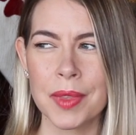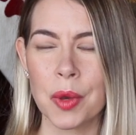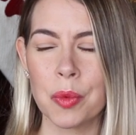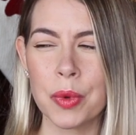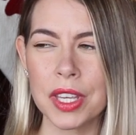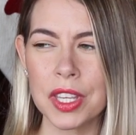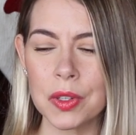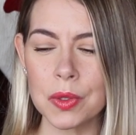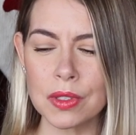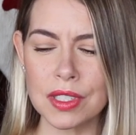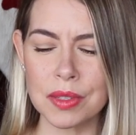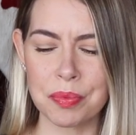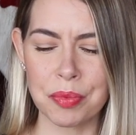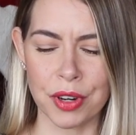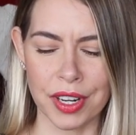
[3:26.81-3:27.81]
we
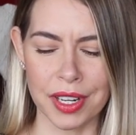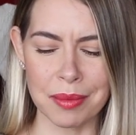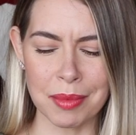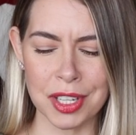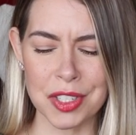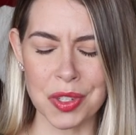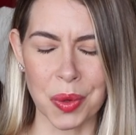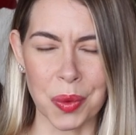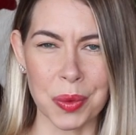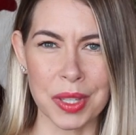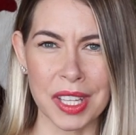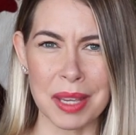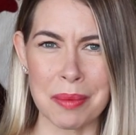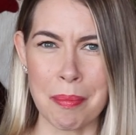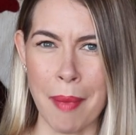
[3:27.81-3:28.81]
used pretty much
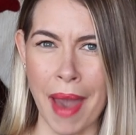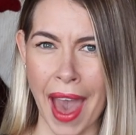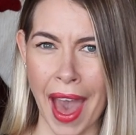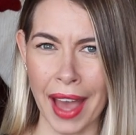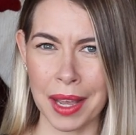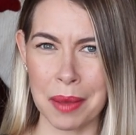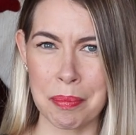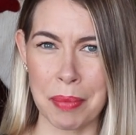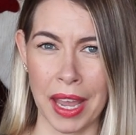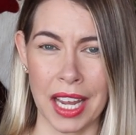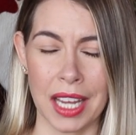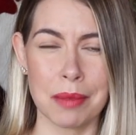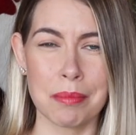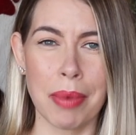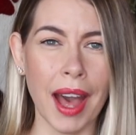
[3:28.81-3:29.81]
only MAC
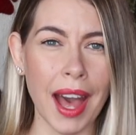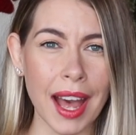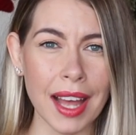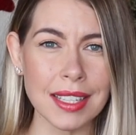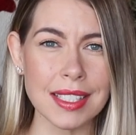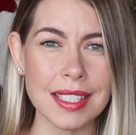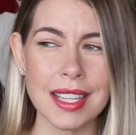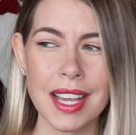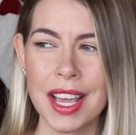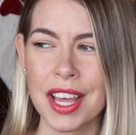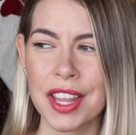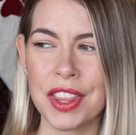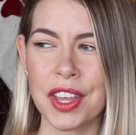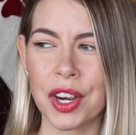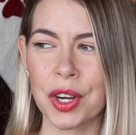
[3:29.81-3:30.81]
paint pots.
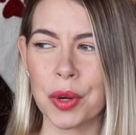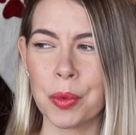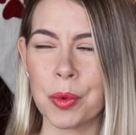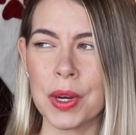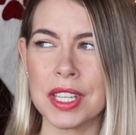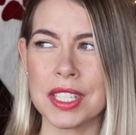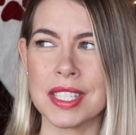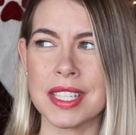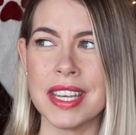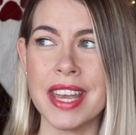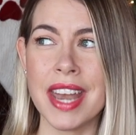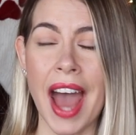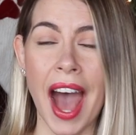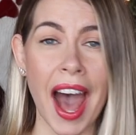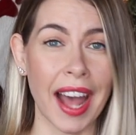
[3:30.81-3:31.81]
There was
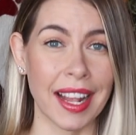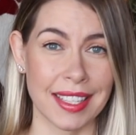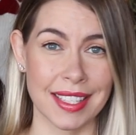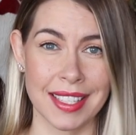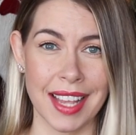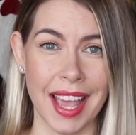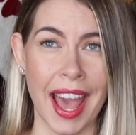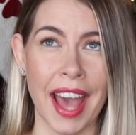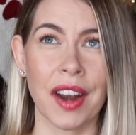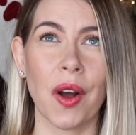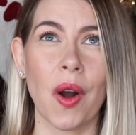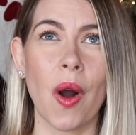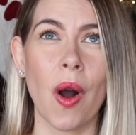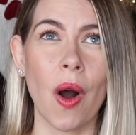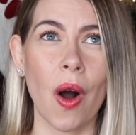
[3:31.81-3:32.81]
not
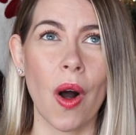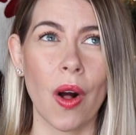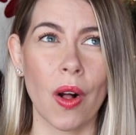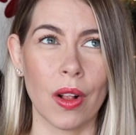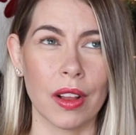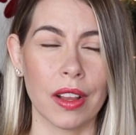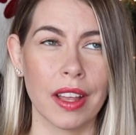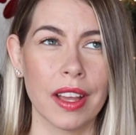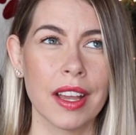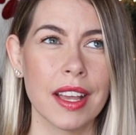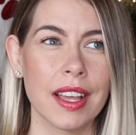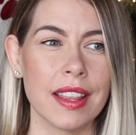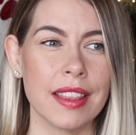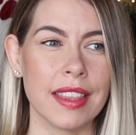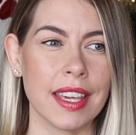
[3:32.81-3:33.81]
at all
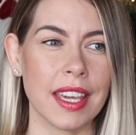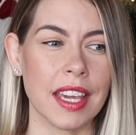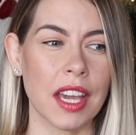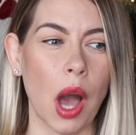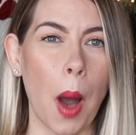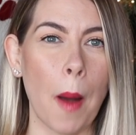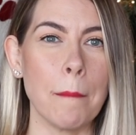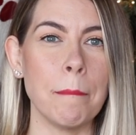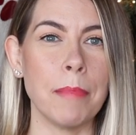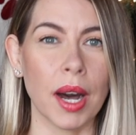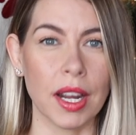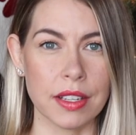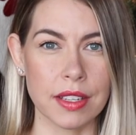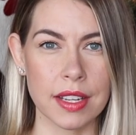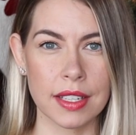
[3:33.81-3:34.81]
the
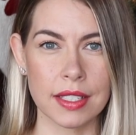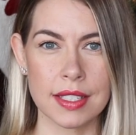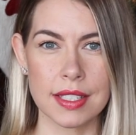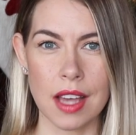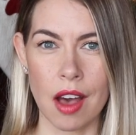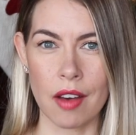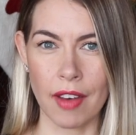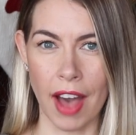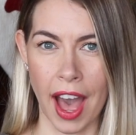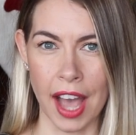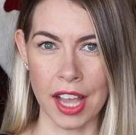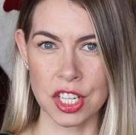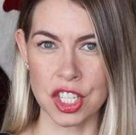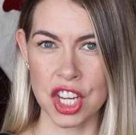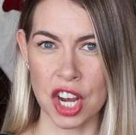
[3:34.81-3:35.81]
abundance of
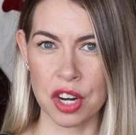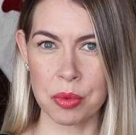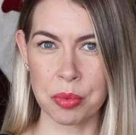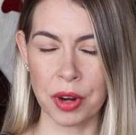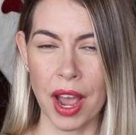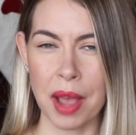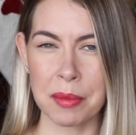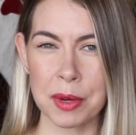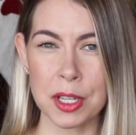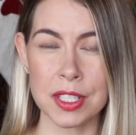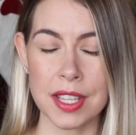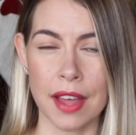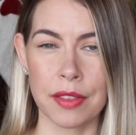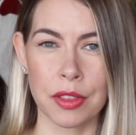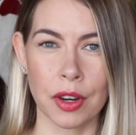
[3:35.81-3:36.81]
eyeshadow
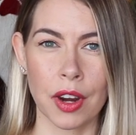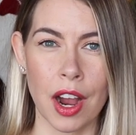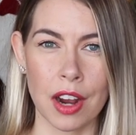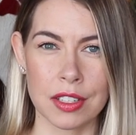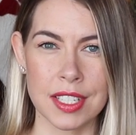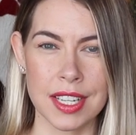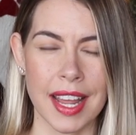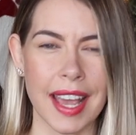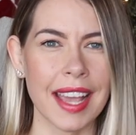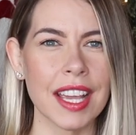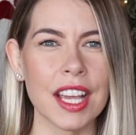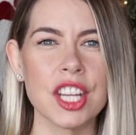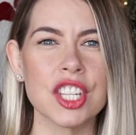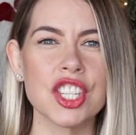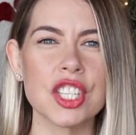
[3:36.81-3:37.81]
primers that there are today.
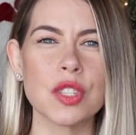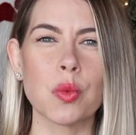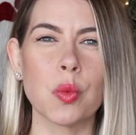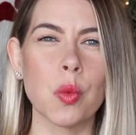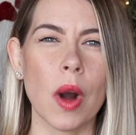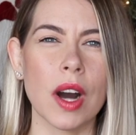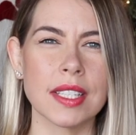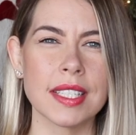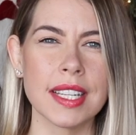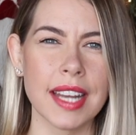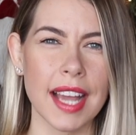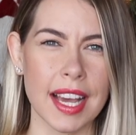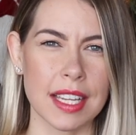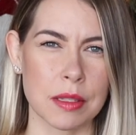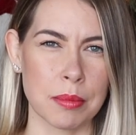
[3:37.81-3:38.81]
It just
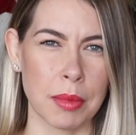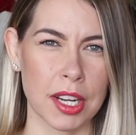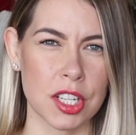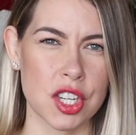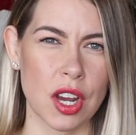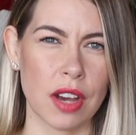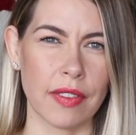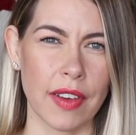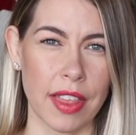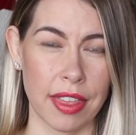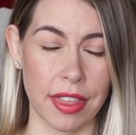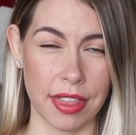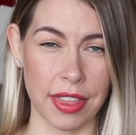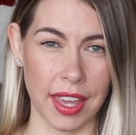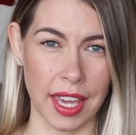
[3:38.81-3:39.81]
wasn't as much of a
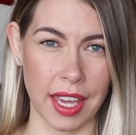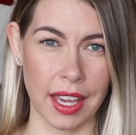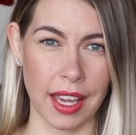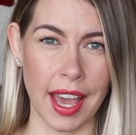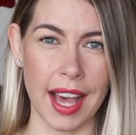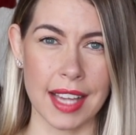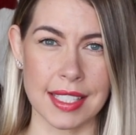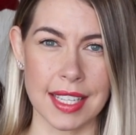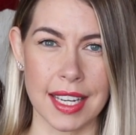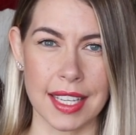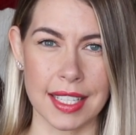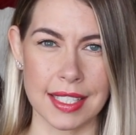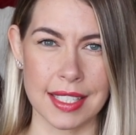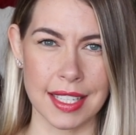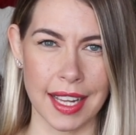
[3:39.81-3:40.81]
thing as it
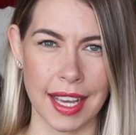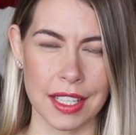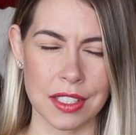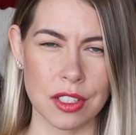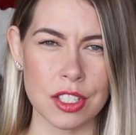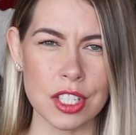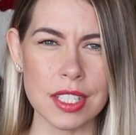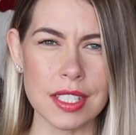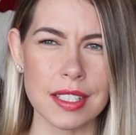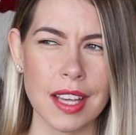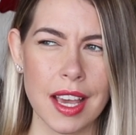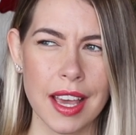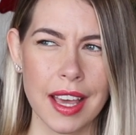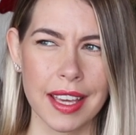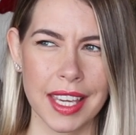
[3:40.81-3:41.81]
is today. So just
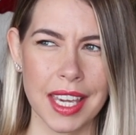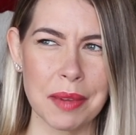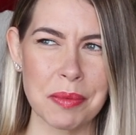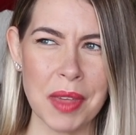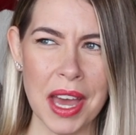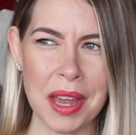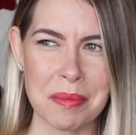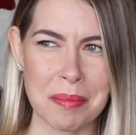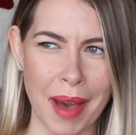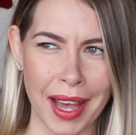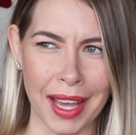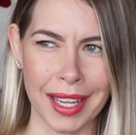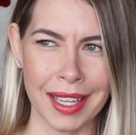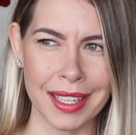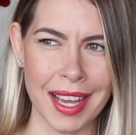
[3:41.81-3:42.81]
keep that in
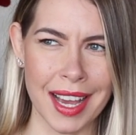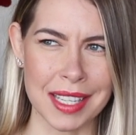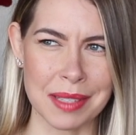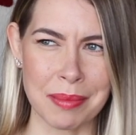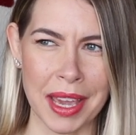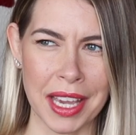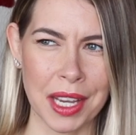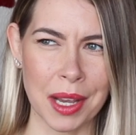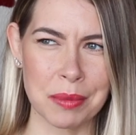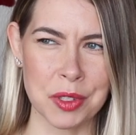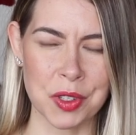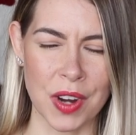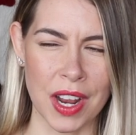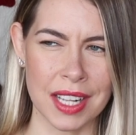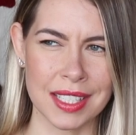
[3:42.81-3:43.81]
mind as makeup
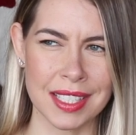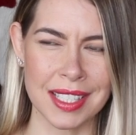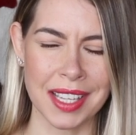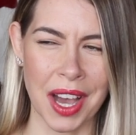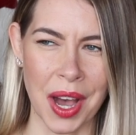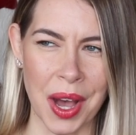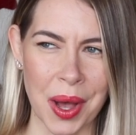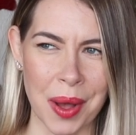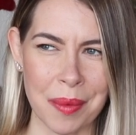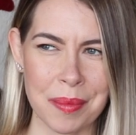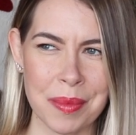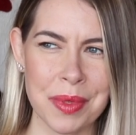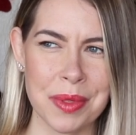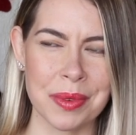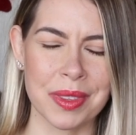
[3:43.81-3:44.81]
trends
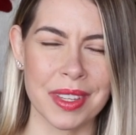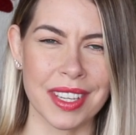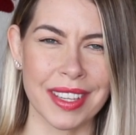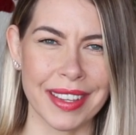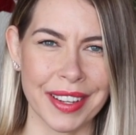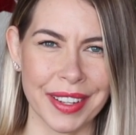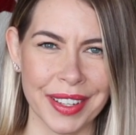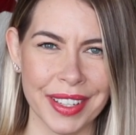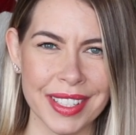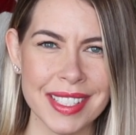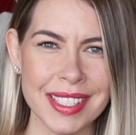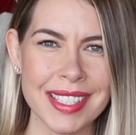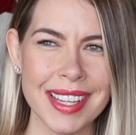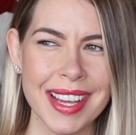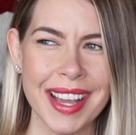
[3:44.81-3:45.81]
come through the
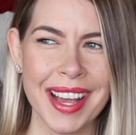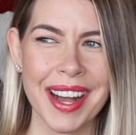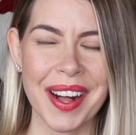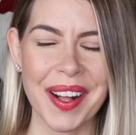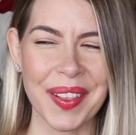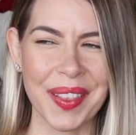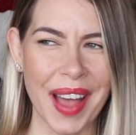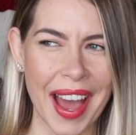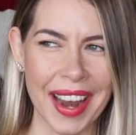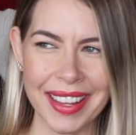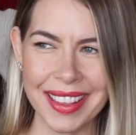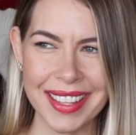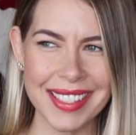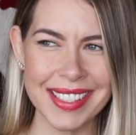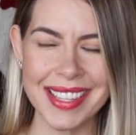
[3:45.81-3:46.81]
years. A lot
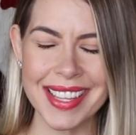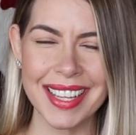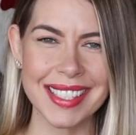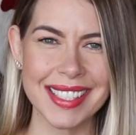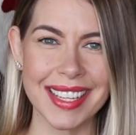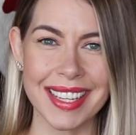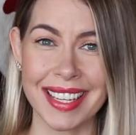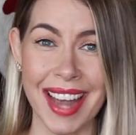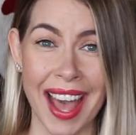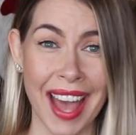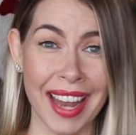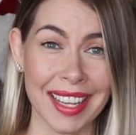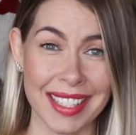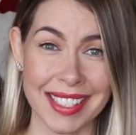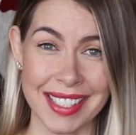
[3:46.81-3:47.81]
of these things did
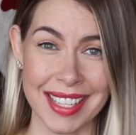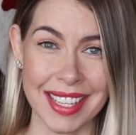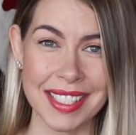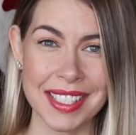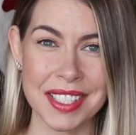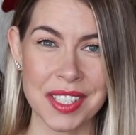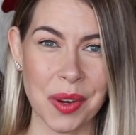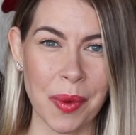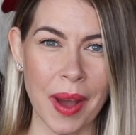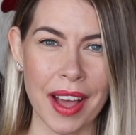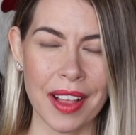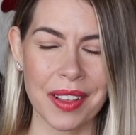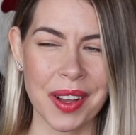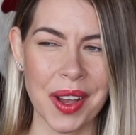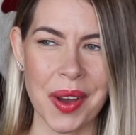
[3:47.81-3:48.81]
not exist a
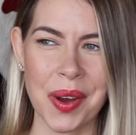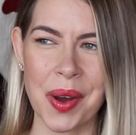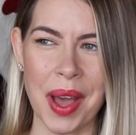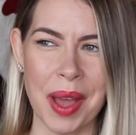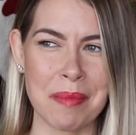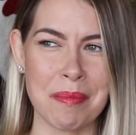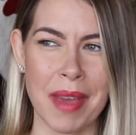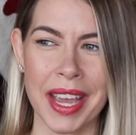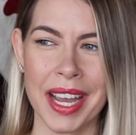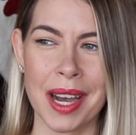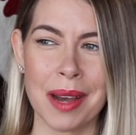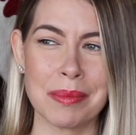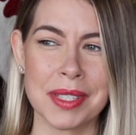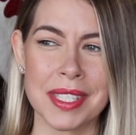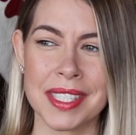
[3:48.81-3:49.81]
while ago and
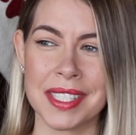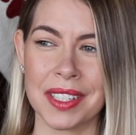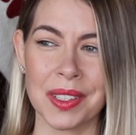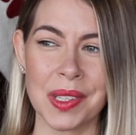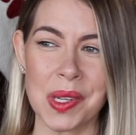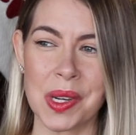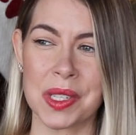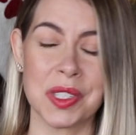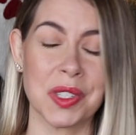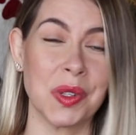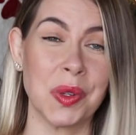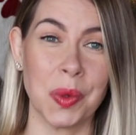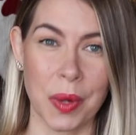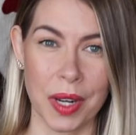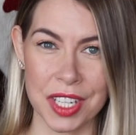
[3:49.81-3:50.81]
makeup still looked
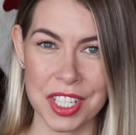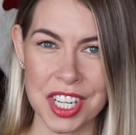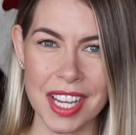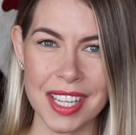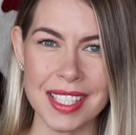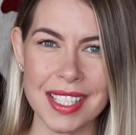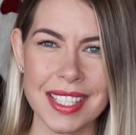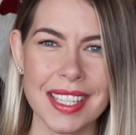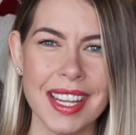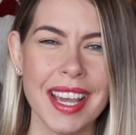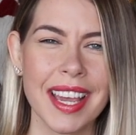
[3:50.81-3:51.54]
gorgeous.